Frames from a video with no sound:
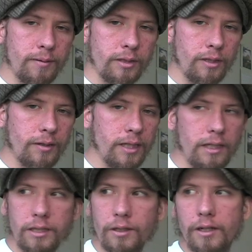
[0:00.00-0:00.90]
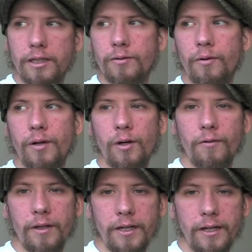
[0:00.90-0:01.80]
supposed to go get it, so I just went right
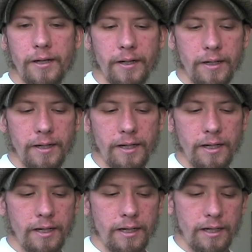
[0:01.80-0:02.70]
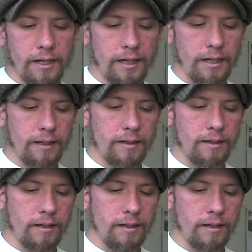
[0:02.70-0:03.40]
over there and